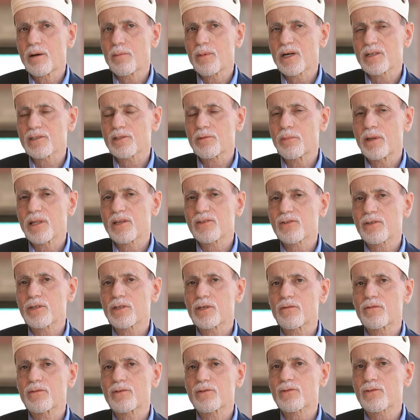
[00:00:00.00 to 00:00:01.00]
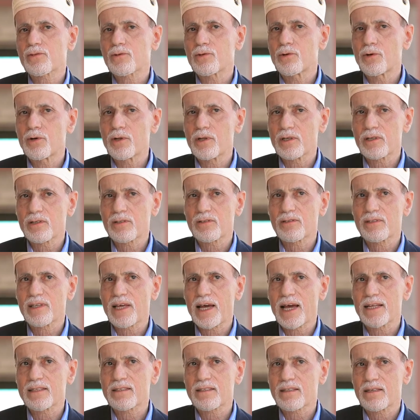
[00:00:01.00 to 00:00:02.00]
Among the blessings of the school is
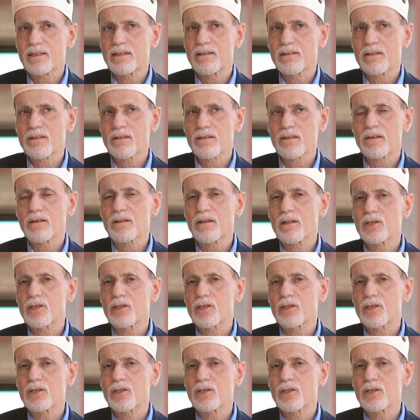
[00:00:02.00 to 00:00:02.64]
that the